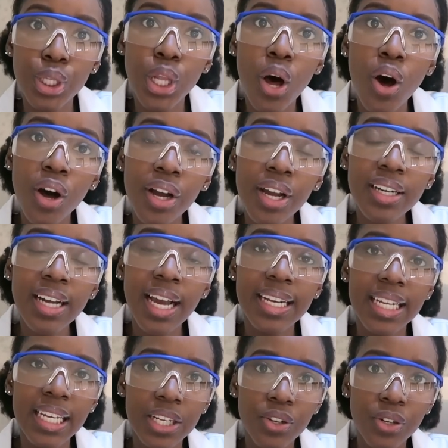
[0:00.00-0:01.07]
long
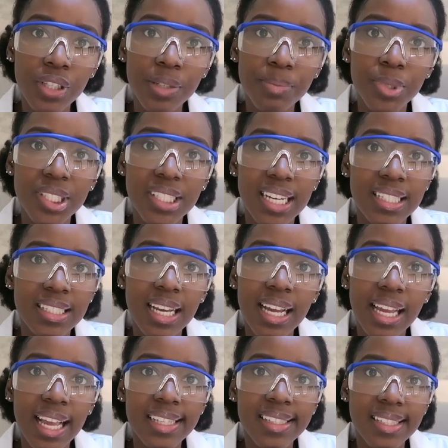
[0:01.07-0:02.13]
and it can only protect
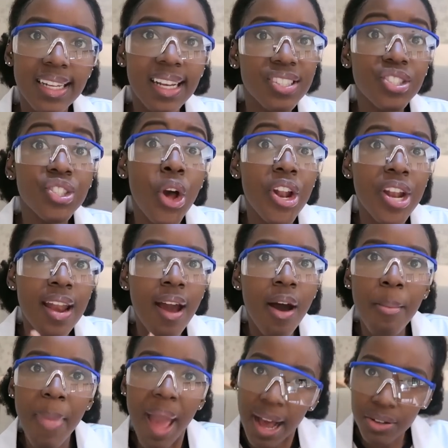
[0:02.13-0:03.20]
against a certain
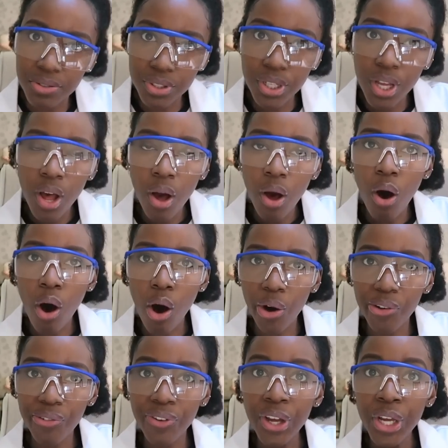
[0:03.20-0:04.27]
amount
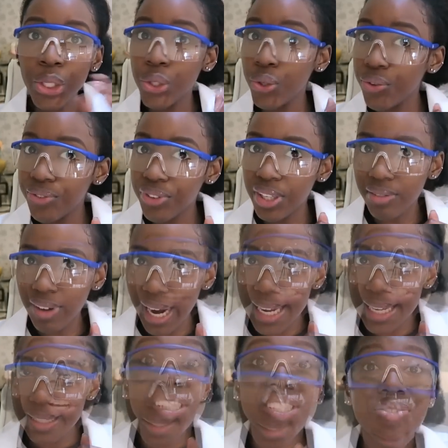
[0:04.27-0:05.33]
of UV
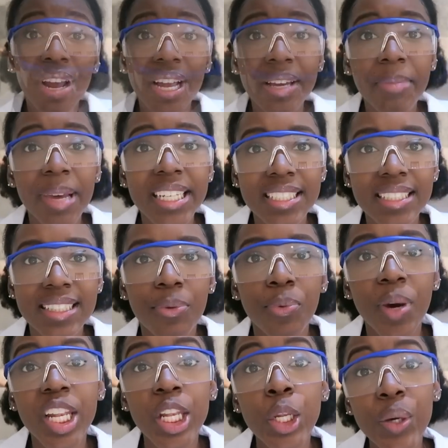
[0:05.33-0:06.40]
rays. So it's recommended that
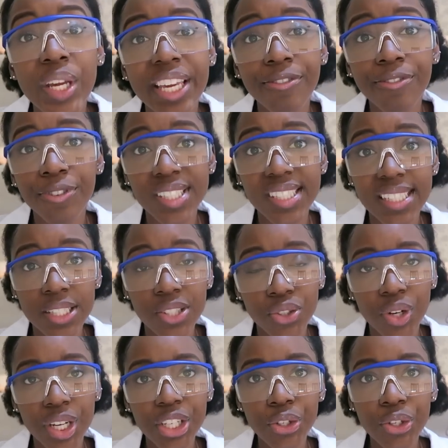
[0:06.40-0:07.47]
when looking for
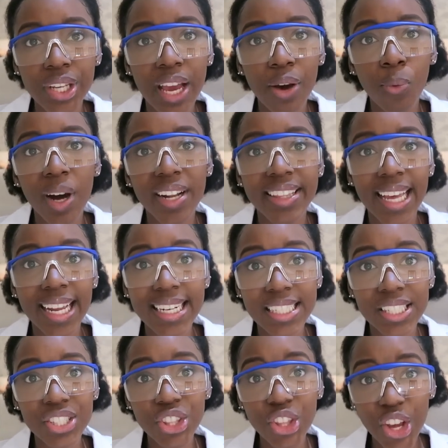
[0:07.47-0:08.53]
sunscreen, you get one that
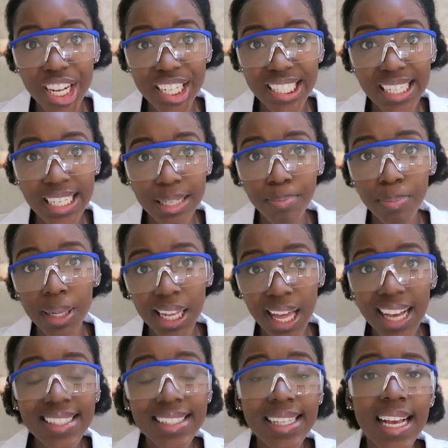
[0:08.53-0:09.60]
is 30
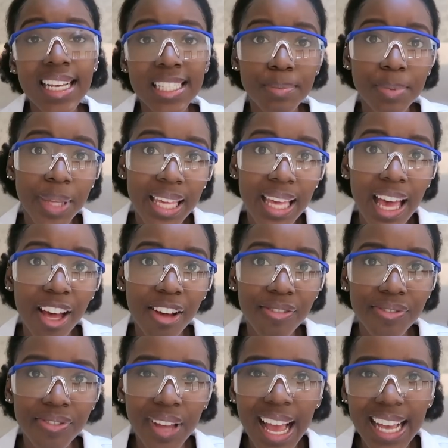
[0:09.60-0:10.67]
plus
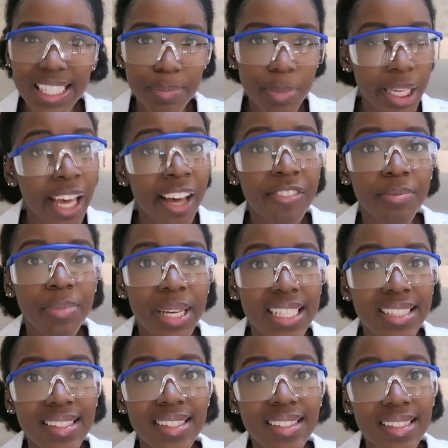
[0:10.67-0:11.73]
SPF SPF
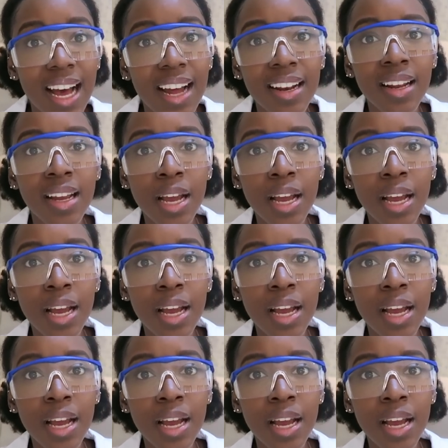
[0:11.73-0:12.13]
means sun